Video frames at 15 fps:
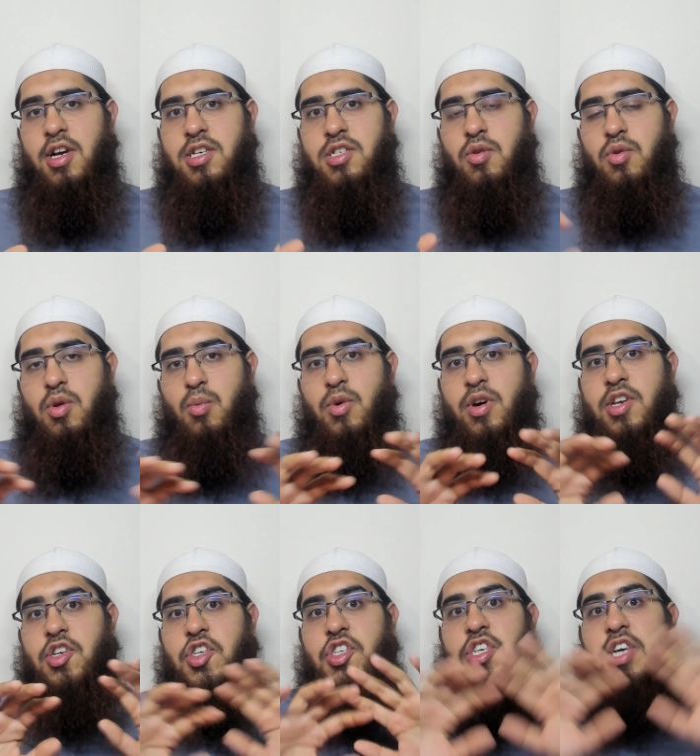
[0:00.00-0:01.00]
So the
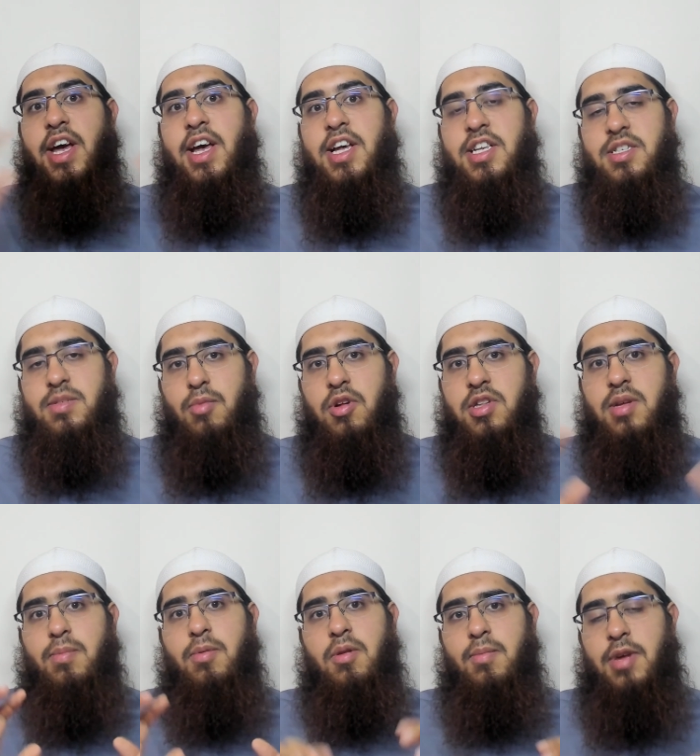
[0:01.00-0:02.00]
word shares
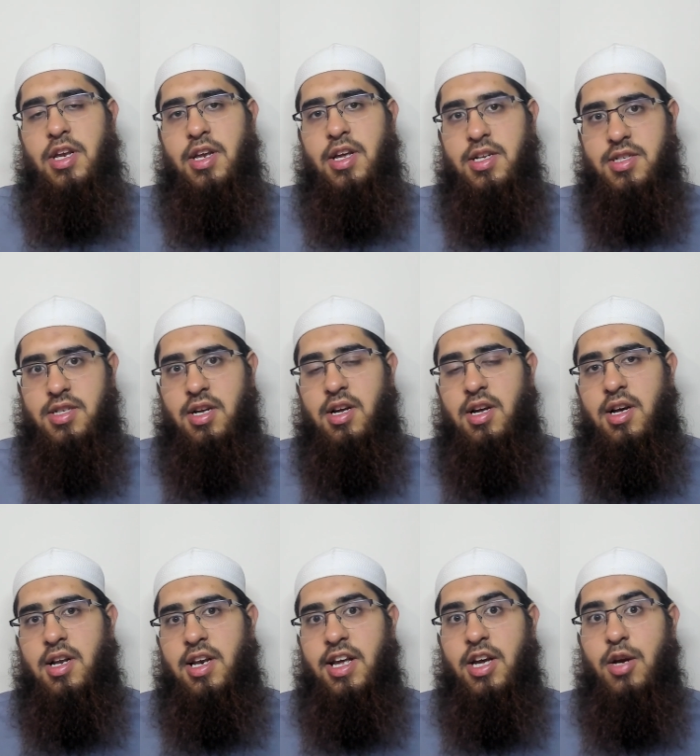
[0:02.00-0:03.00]
multiple meanings.
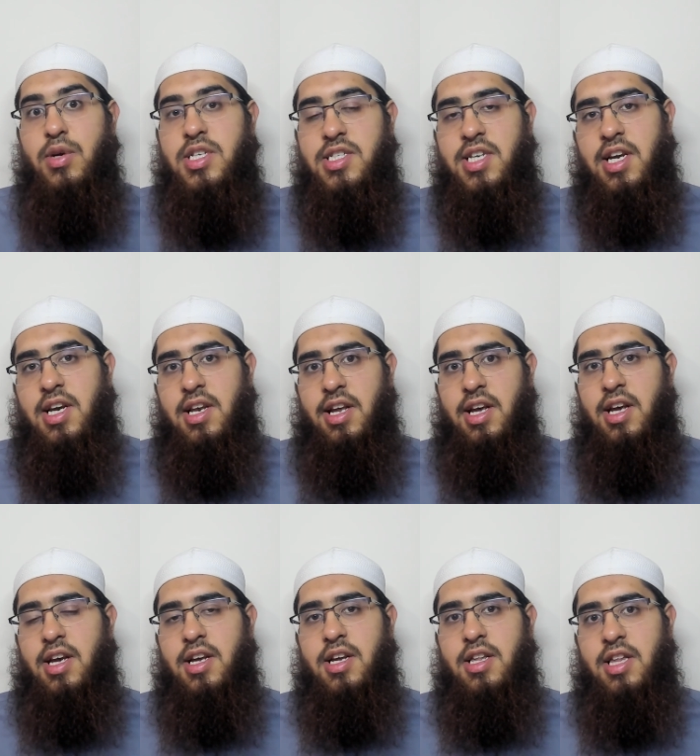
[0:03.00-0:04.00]

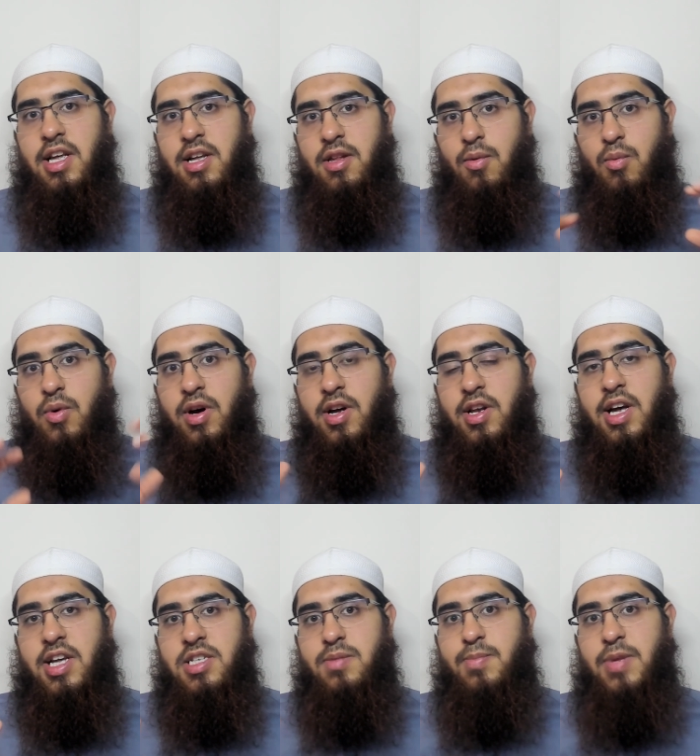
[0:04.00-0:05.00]
Linguistically, the word
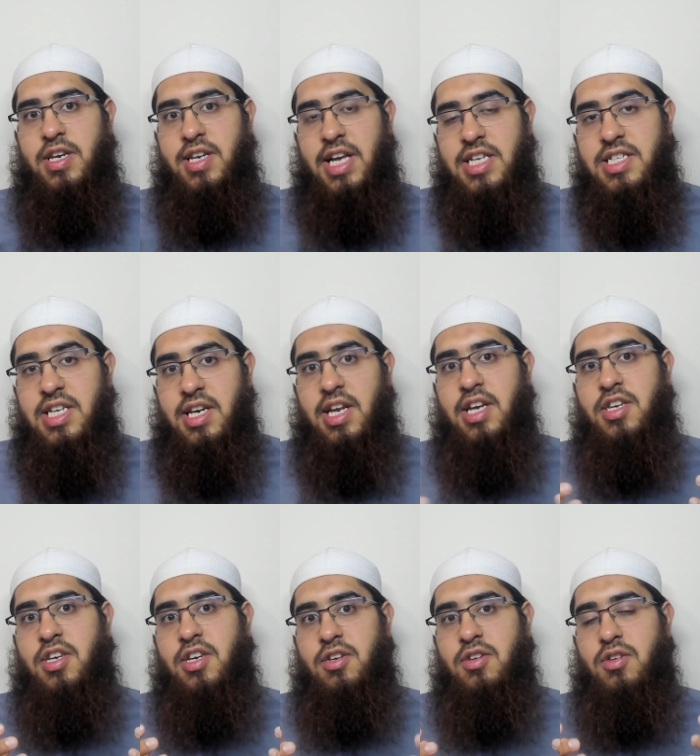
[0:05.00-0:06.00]
has been
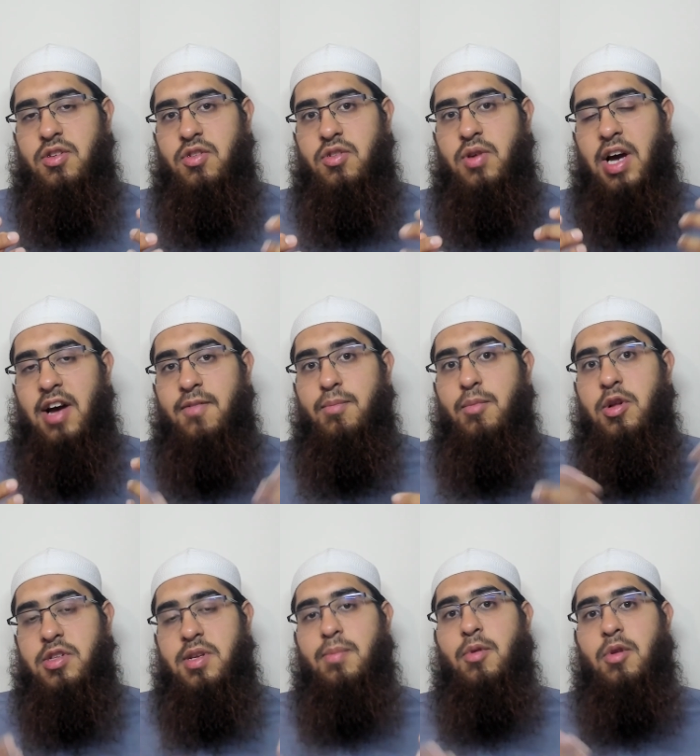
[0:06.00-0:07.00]
designated to have
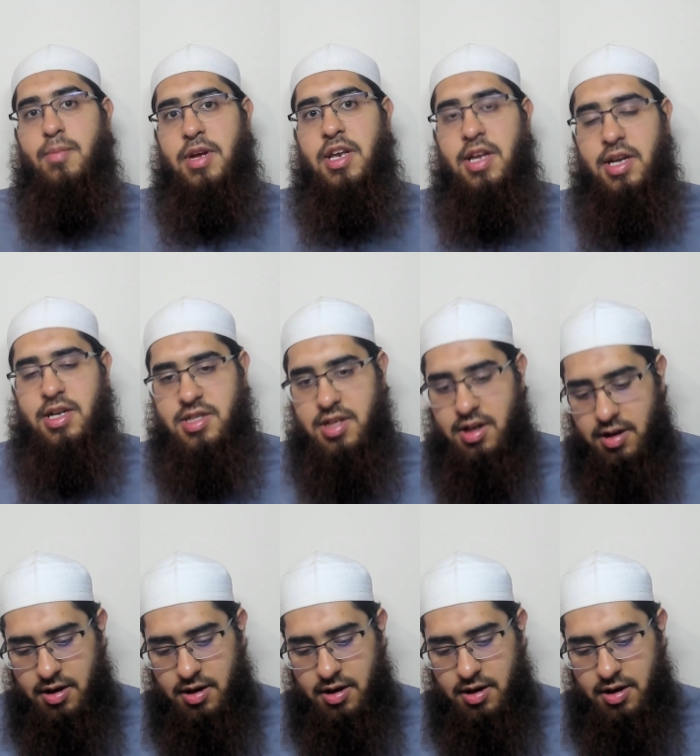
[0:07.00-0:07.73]
multiple meanings.